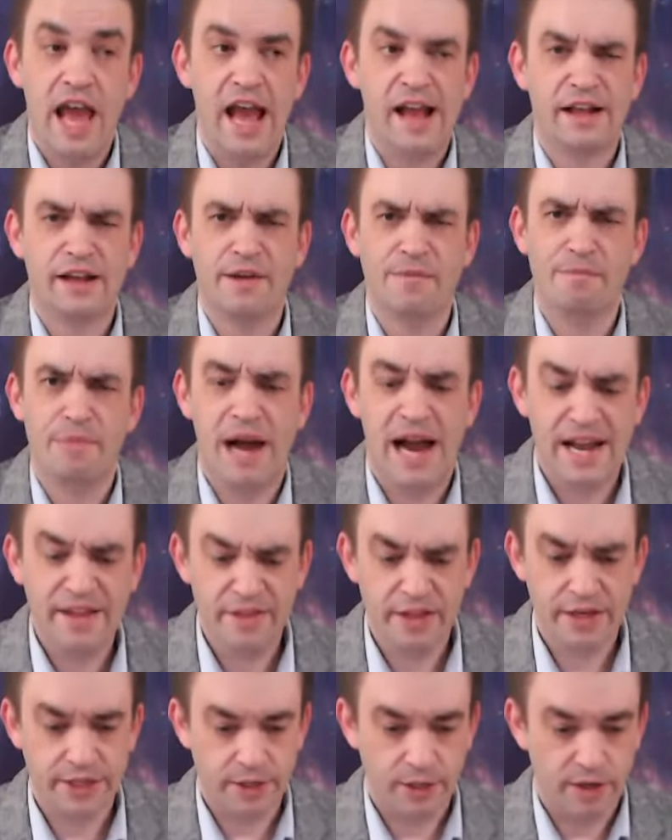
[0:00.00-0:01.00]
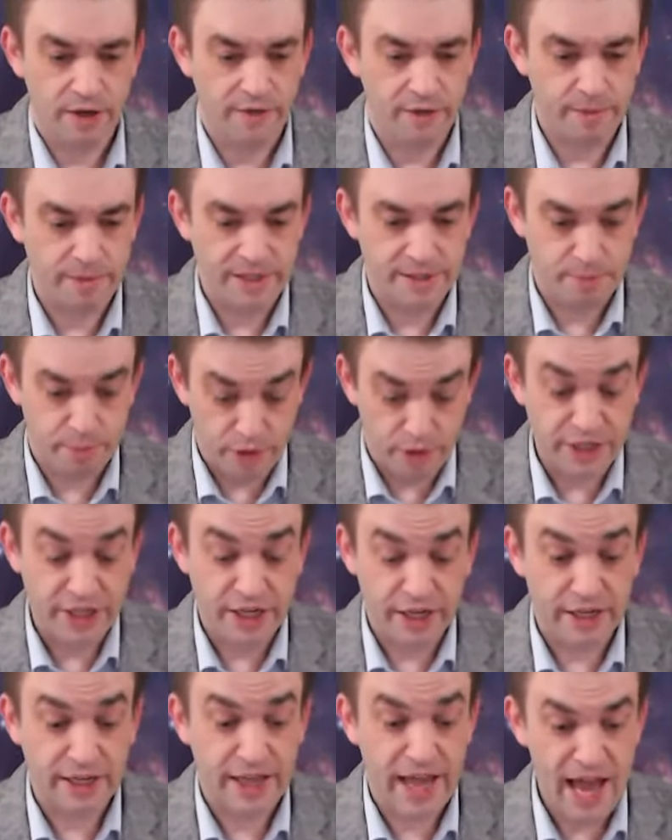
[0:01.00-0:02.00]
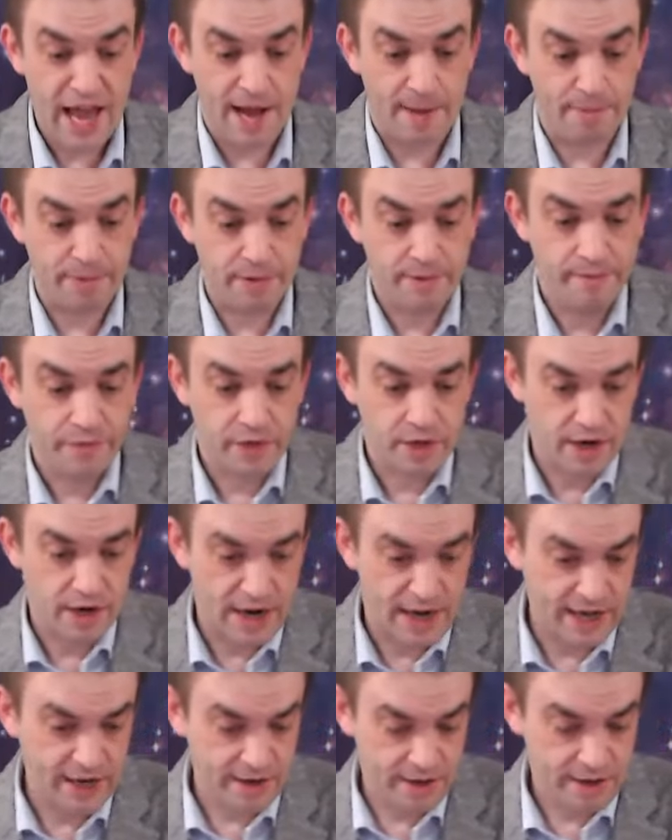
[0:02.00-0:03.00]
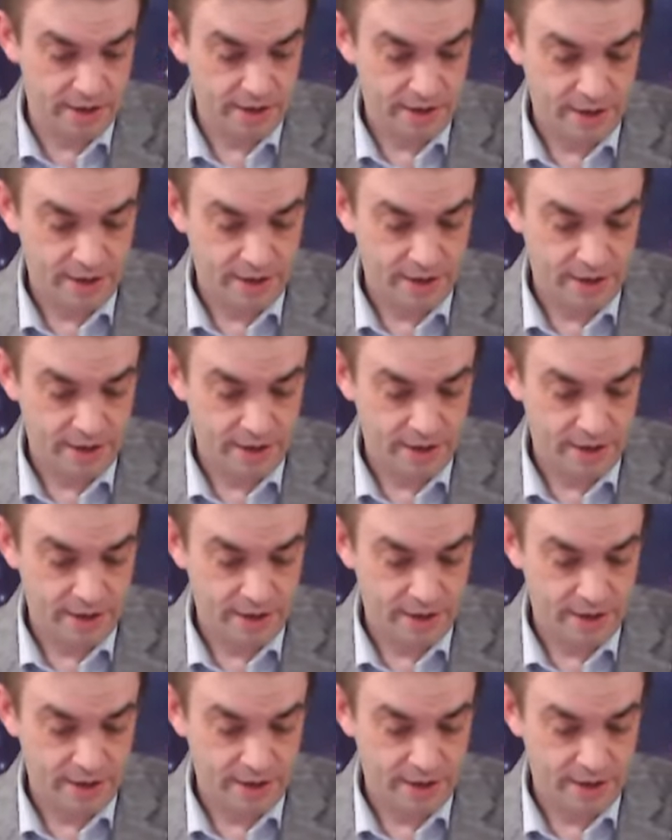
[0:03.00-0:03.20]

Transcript: And combine the two of them. It's bridging a gap. All right?